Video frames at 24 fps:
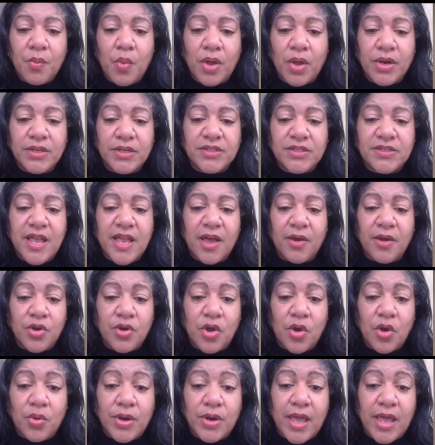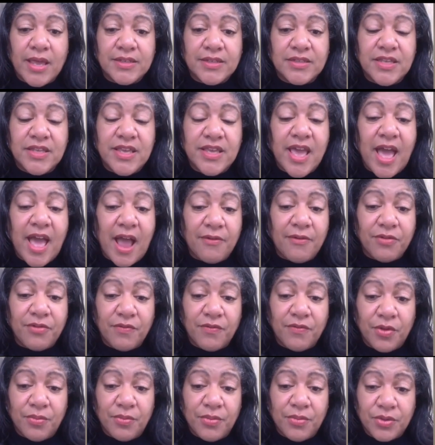what is now known as the
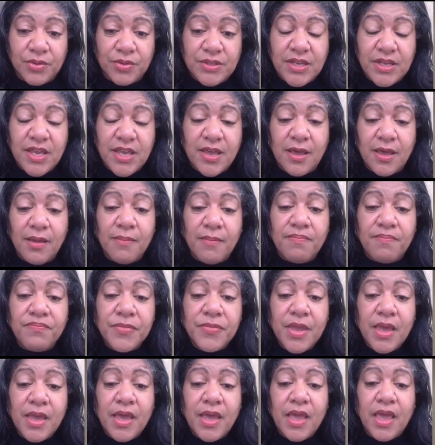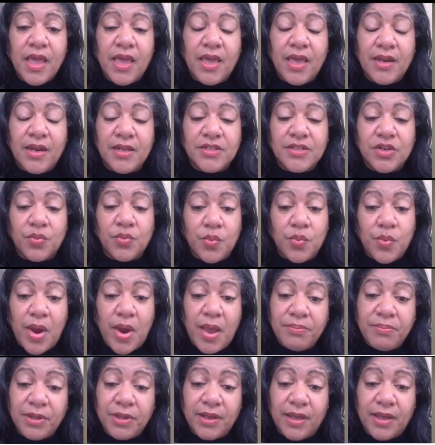Africville Museum. It is a
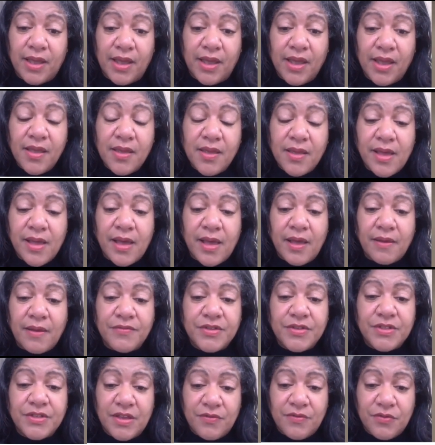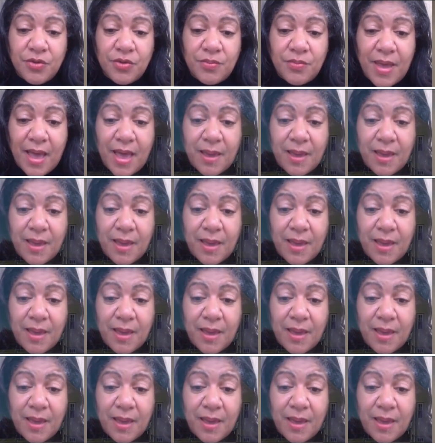replica of Seaview